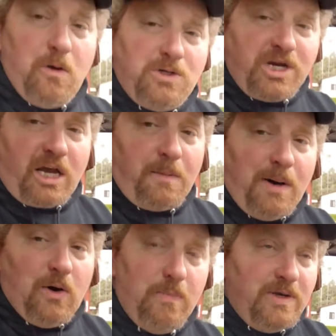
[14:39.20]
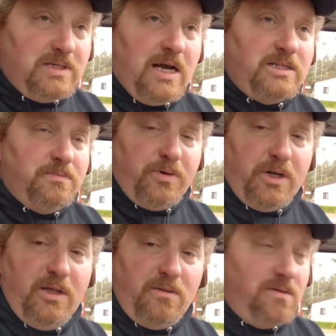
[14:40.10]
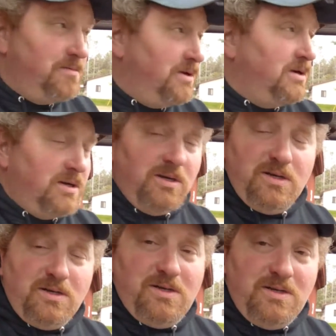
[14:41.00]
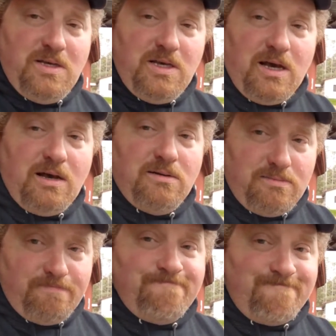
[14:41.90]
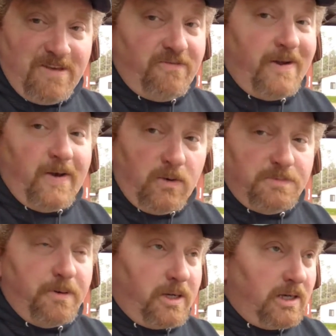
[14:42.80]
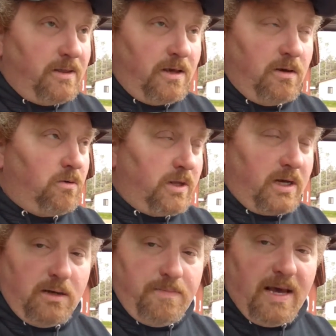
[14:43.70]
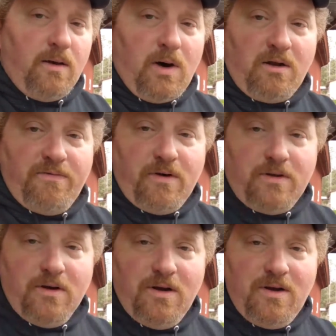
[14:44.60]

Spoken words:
check him out. He's got some pretty. This video was pretty. The old water filter.